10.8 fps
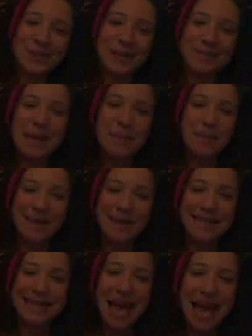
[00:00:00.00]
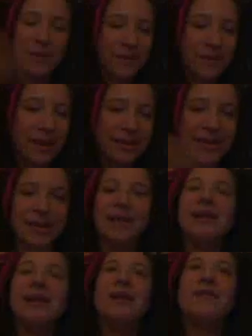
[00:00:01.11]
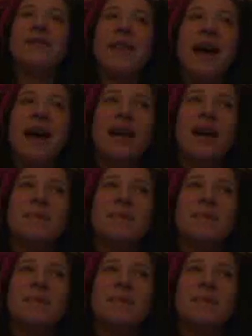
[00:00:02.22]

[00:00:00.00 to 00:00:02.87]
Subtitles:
We're going to be implementing that. We have an idea for that.